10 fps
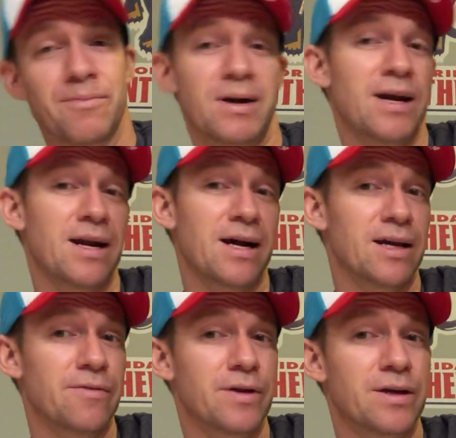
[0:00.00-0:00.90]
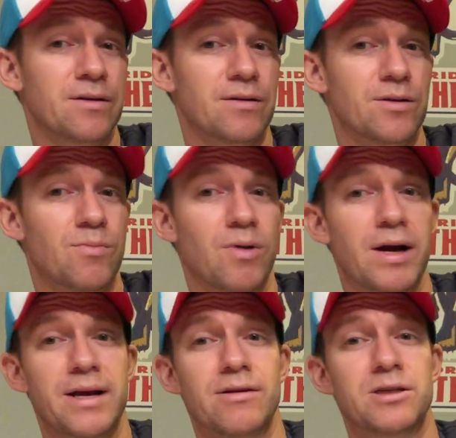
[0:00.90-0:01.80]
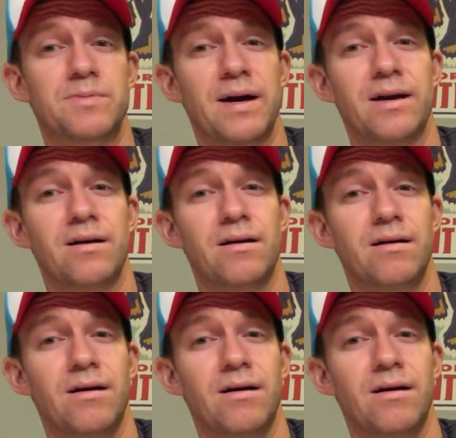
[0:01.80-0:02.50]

I'm kind of not giving the Brian Heritage pad